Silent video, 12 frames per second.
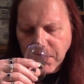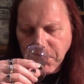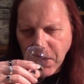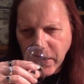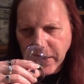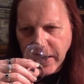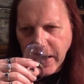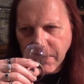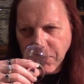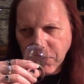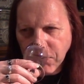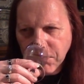
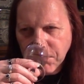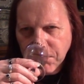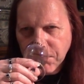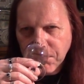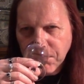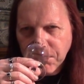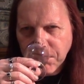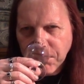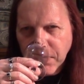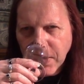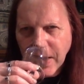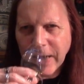pineapple,
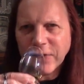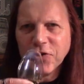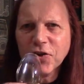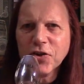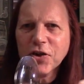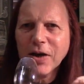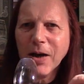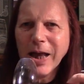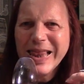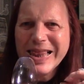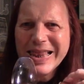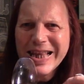and just a
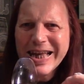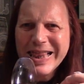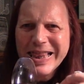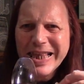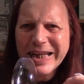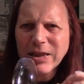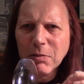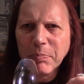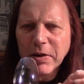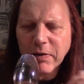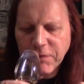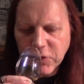little
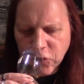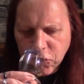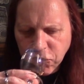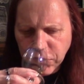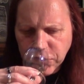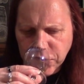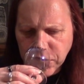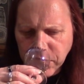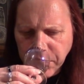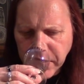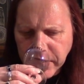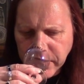bit of
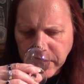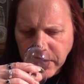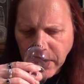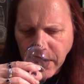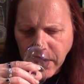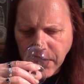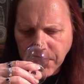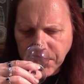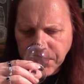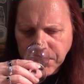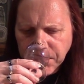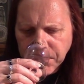astringent peat.
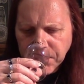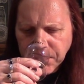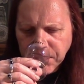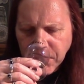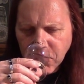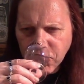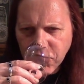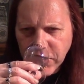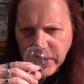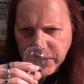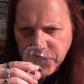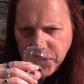
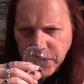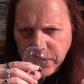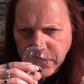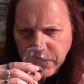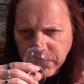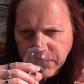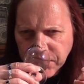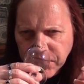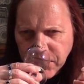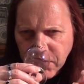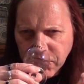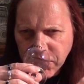Really subtle,
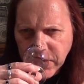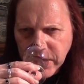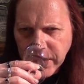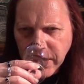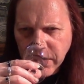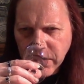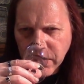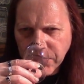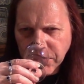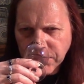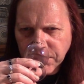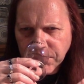really
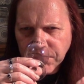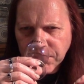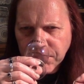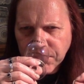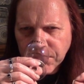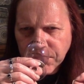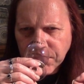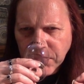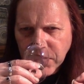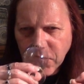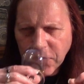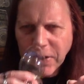herbal.
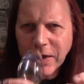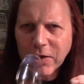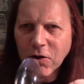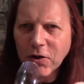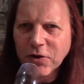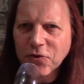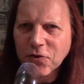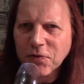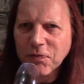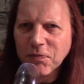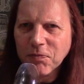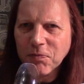Got a sort
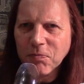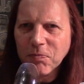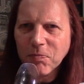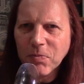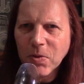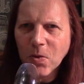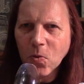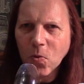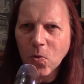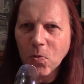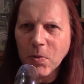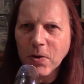of
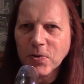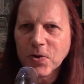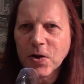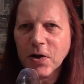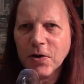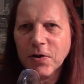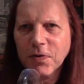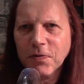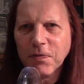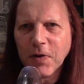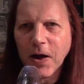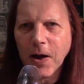almost kind of